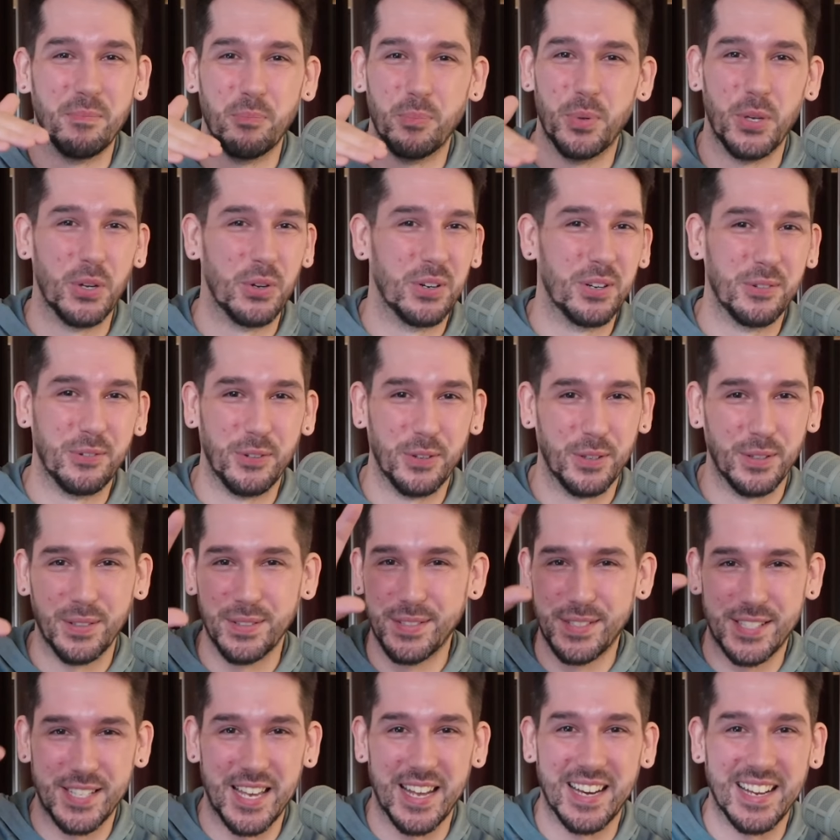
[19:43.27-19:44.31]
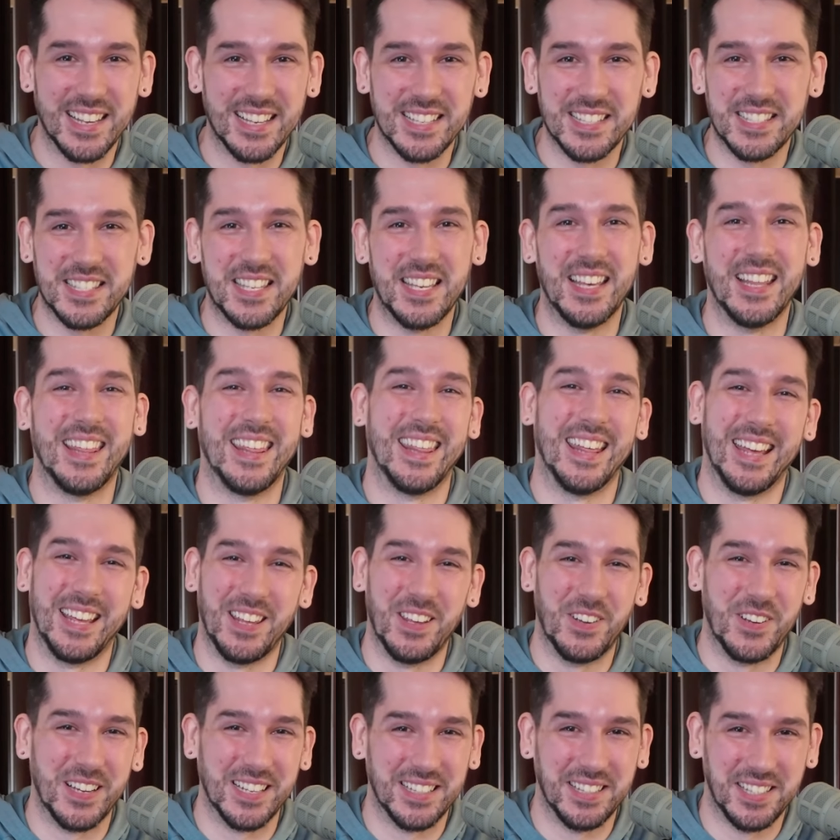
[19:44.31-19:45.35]
beautiful settings that
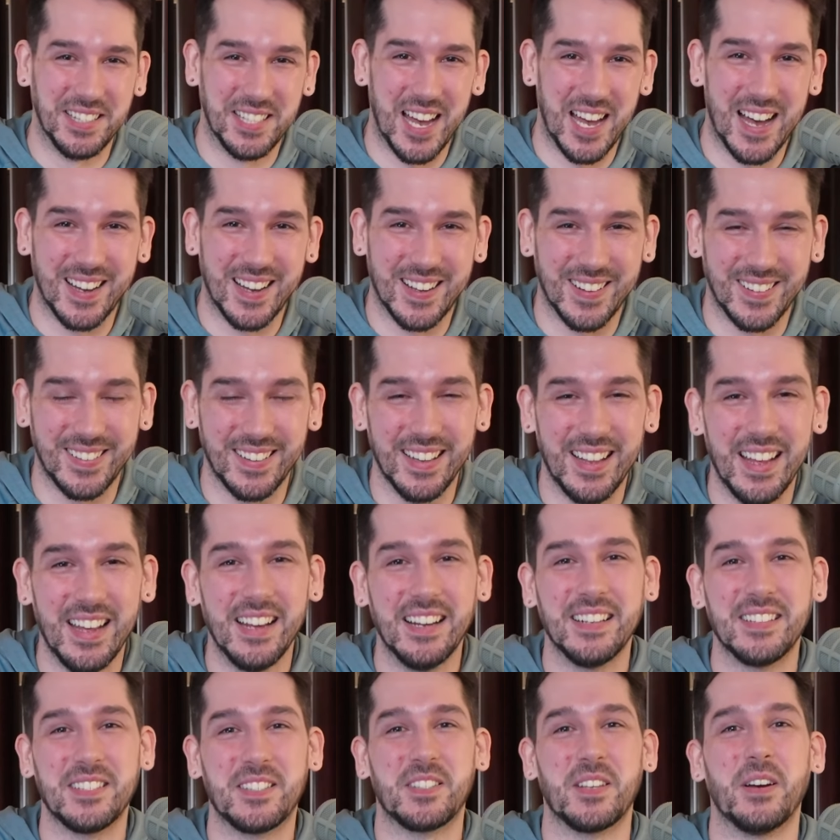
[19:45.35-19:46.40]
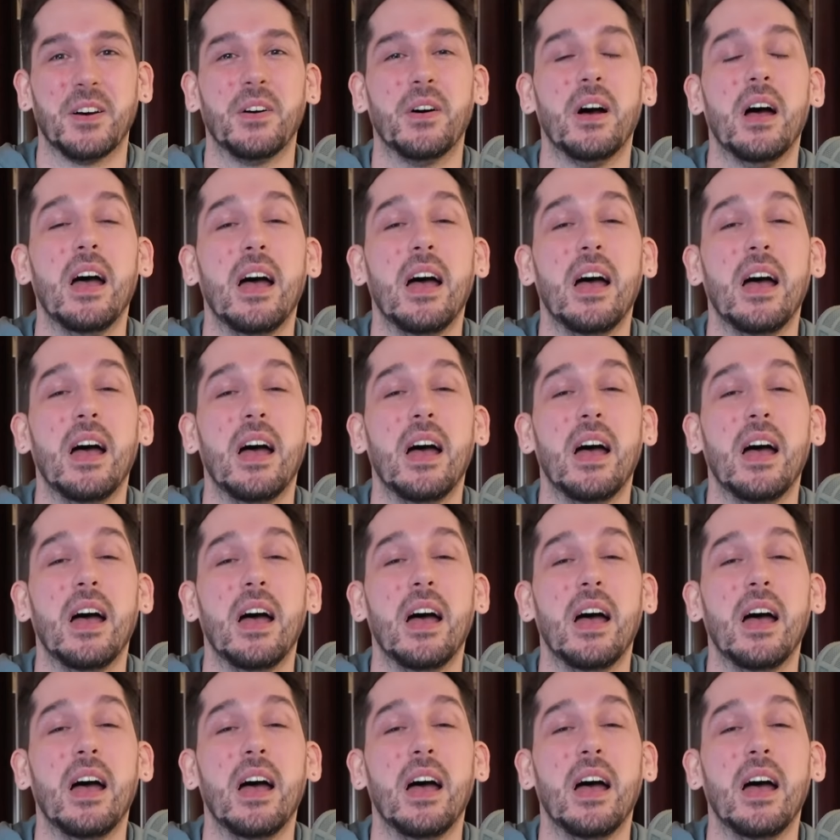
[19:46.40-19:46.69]
you can toggle. So